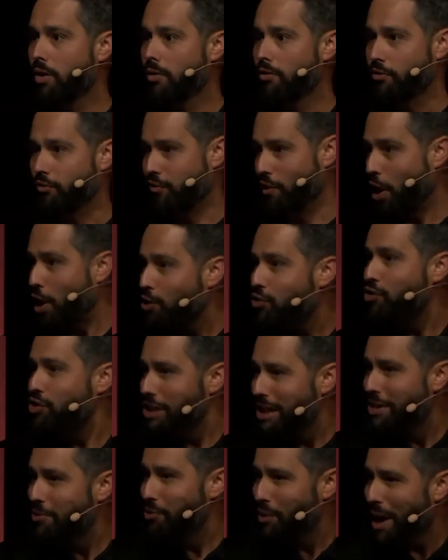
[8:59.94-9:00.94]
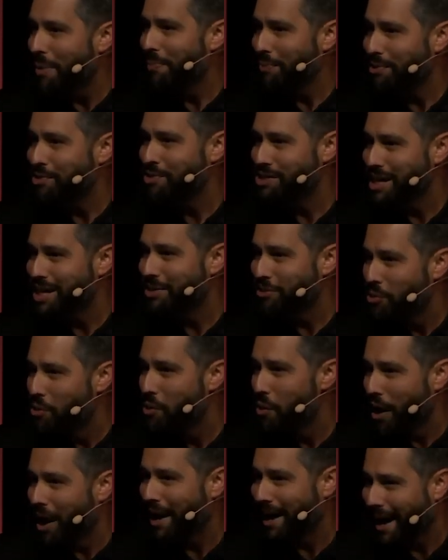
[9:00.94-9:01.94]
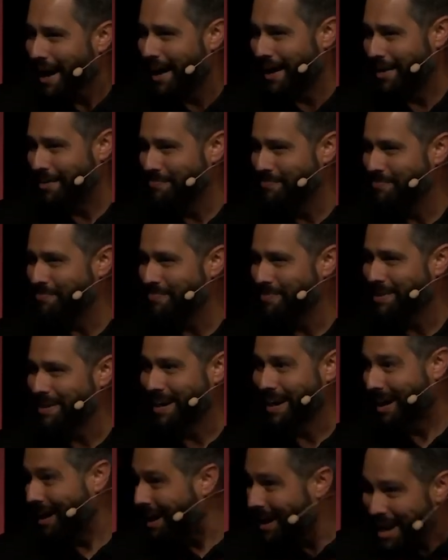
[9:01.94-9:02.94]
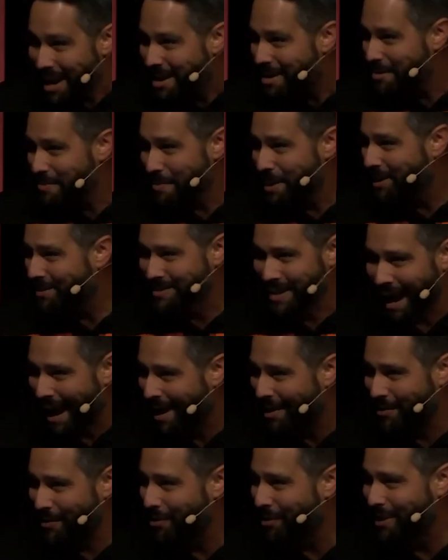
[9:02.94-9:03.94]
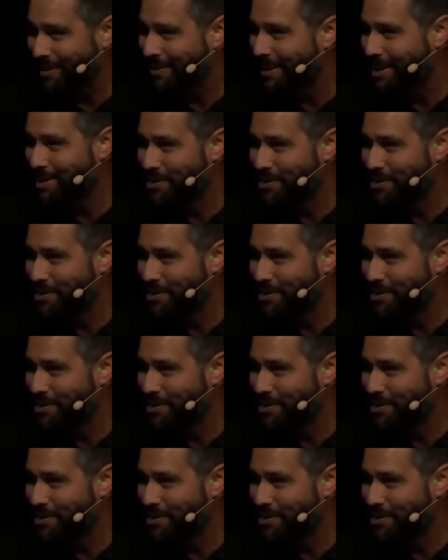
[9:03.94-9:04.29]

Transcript: falsely represent who I am, claim a title that they